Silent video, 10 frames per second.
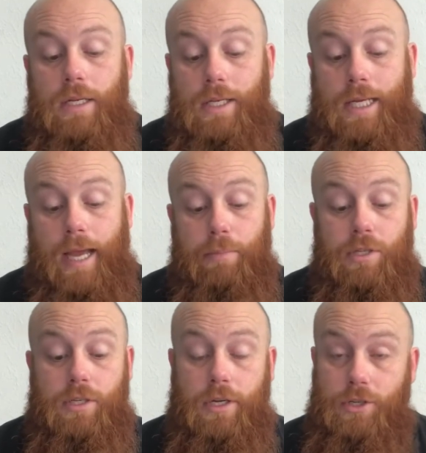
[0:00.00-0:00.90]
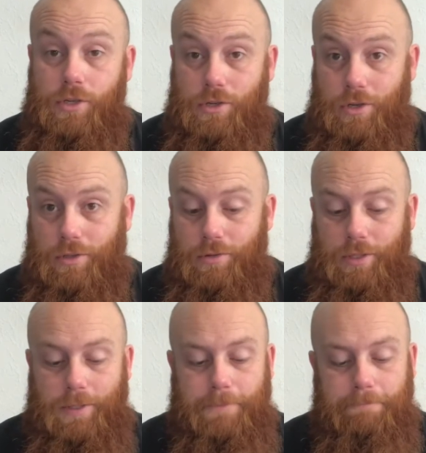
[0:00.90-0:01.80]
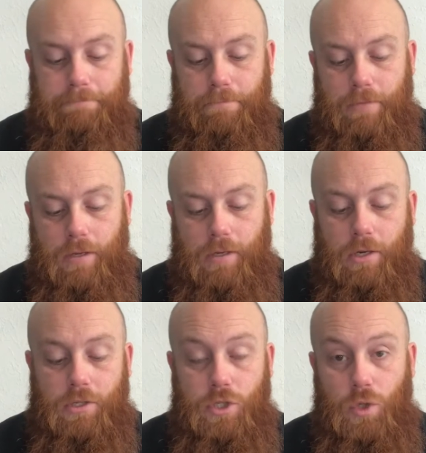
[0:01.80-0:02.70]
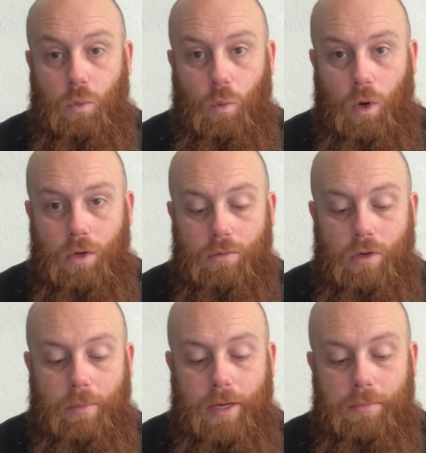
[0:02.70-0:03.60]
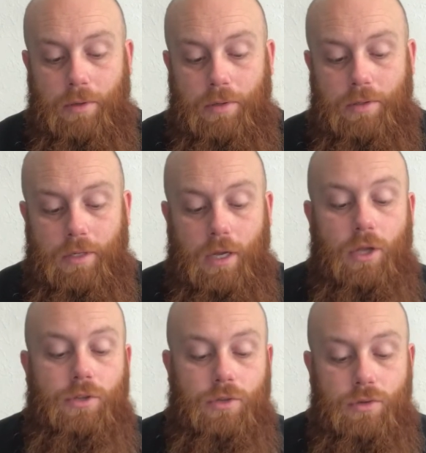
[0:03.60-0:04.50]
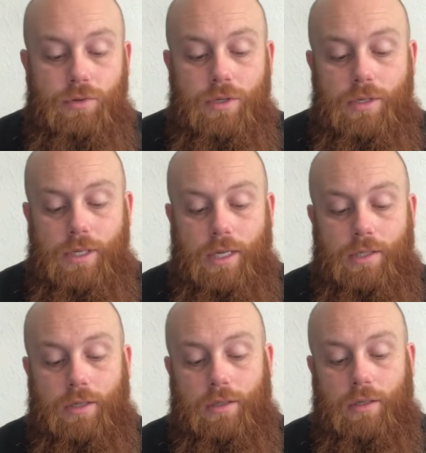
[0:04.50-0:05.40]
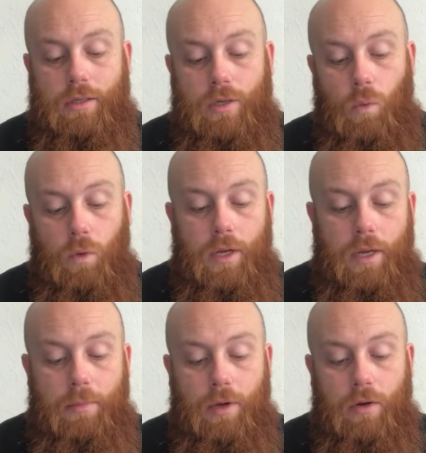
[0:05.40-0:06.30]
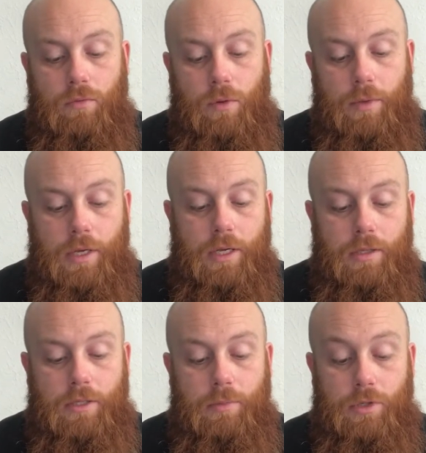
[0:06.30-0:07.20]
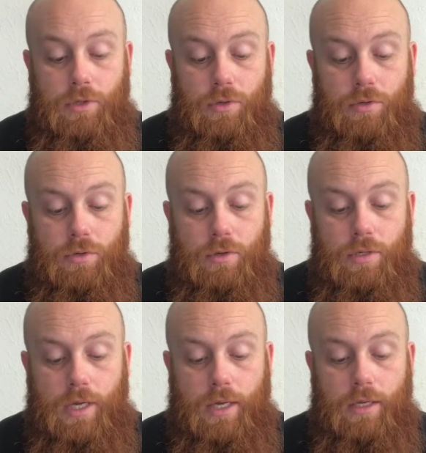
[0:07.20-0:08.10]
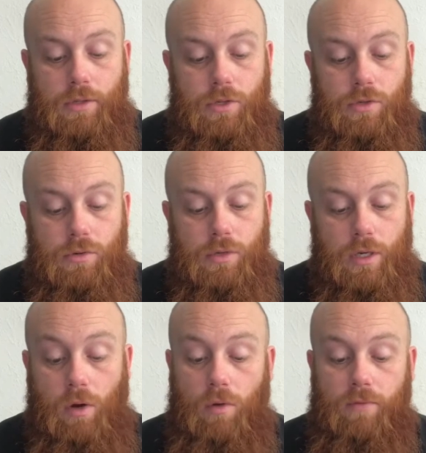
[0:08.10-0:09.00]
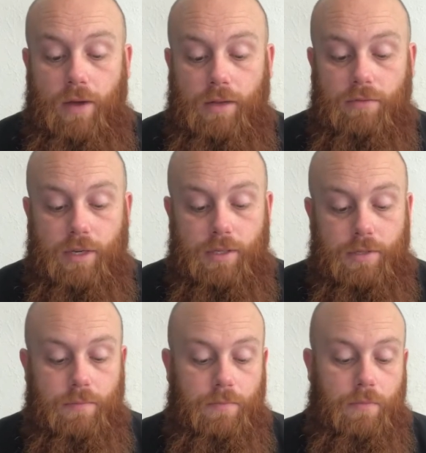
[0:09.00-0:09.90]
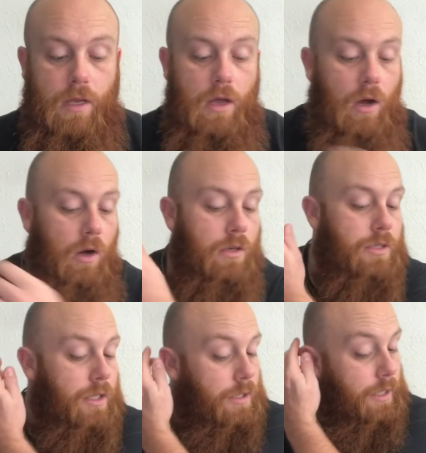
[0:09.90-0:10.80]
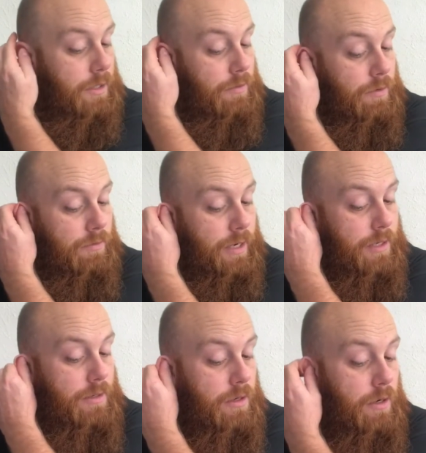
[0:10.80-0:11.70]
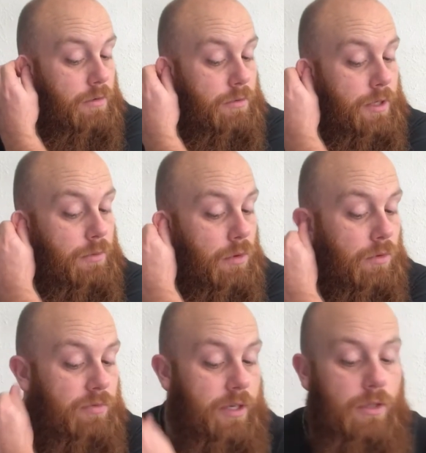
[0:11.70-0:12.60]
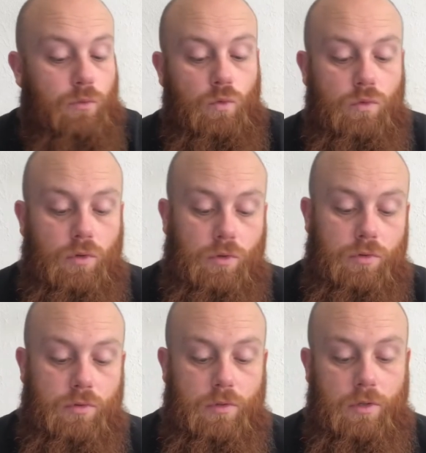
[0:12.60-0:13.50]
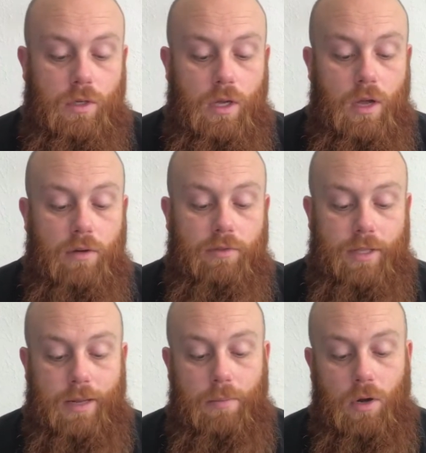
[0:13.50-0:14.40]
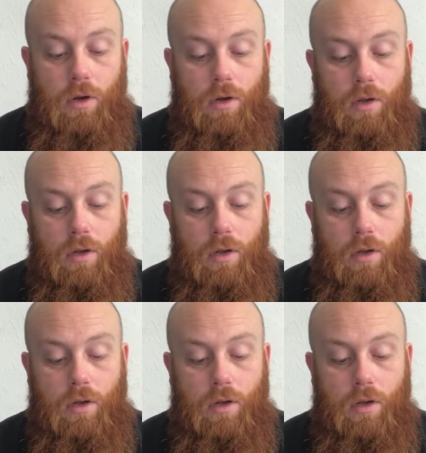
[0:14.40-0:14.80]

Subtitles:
Decapitation Doctrine costs 1 command point. Use this tactic when a model from your kill team is chosen to attack in the shooting or fight phase. Until the end of the phase, re-roll failed wound rolls for that model